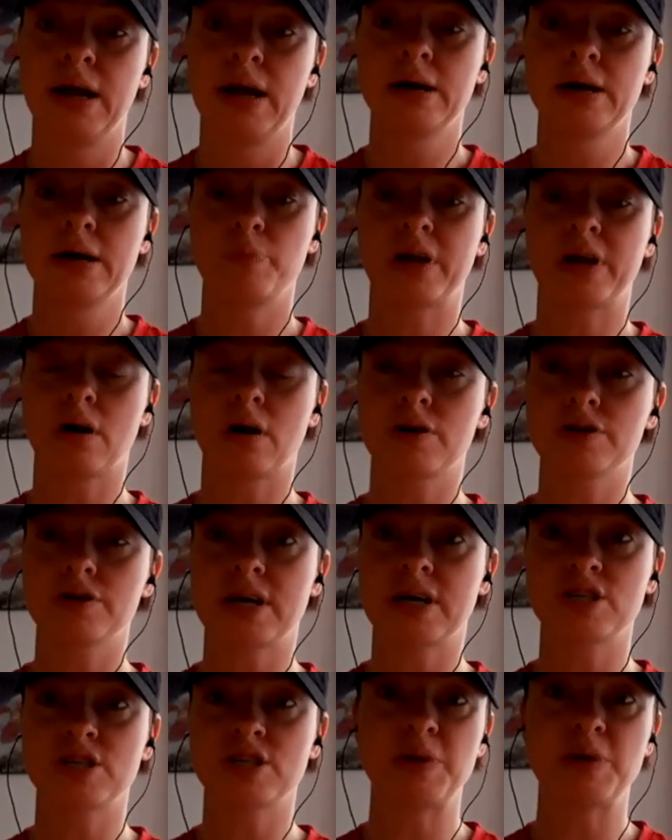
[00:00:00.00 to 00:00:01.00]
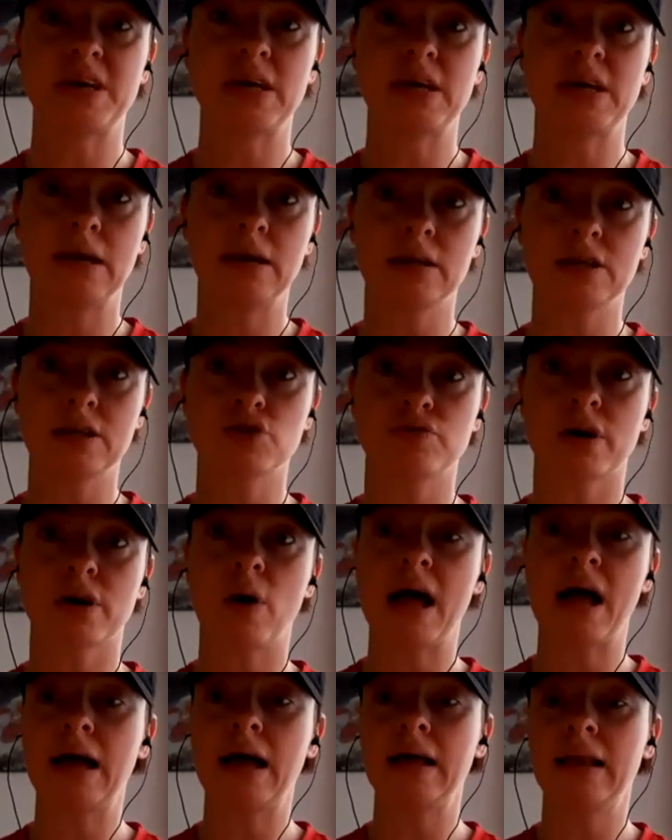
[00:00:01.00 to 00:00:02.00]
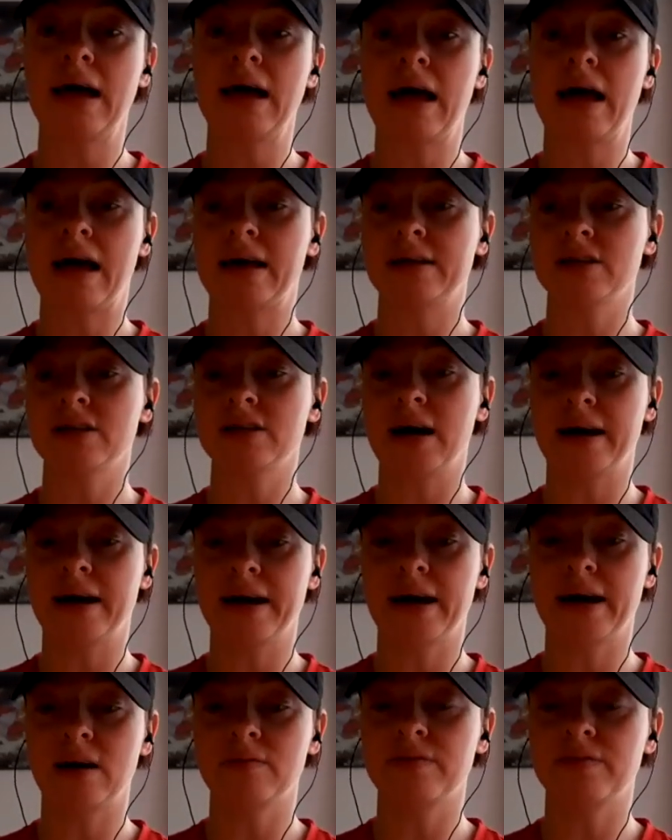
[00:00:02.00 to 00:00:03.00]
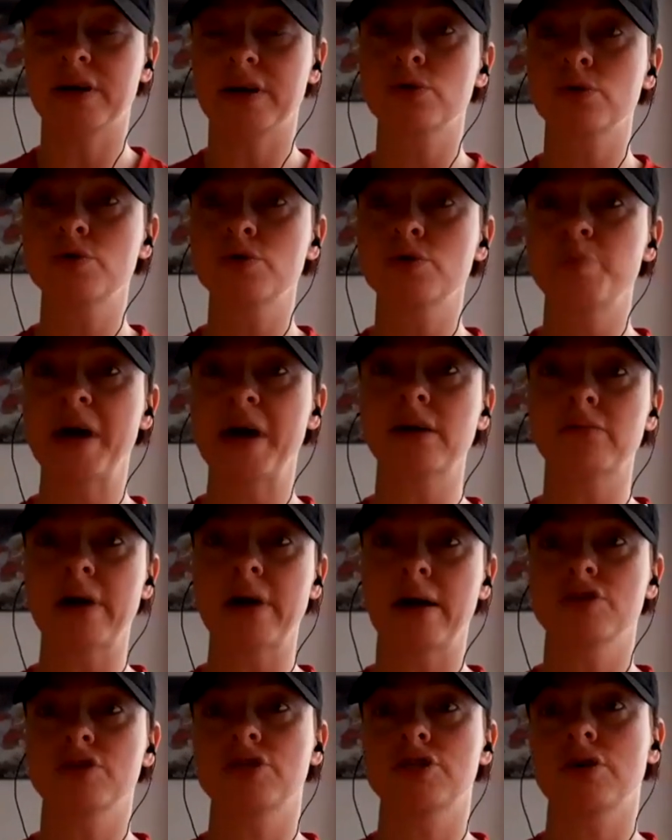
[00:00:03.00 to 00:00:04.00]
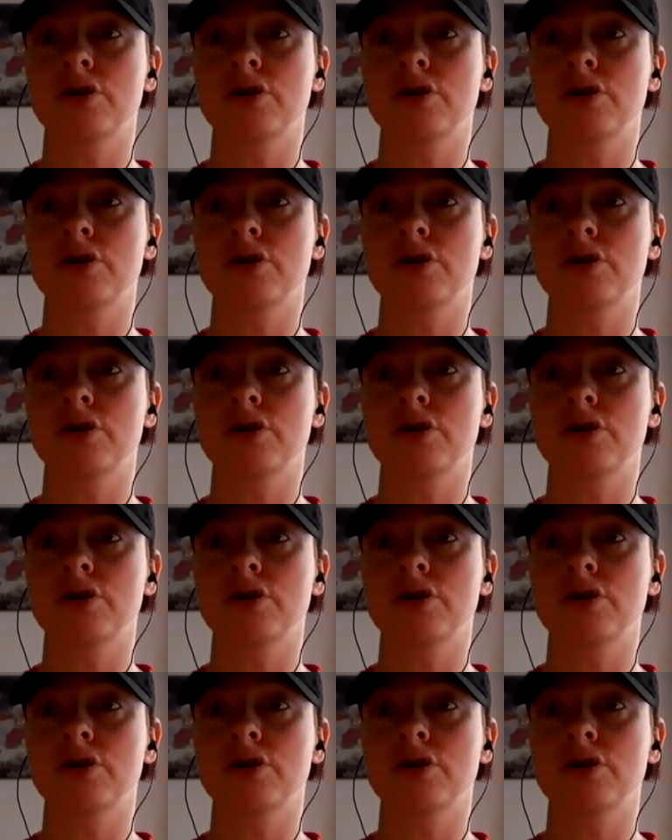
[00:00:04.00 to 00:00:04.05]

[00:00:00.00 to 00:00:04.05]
because I speak English very well and I have a good background.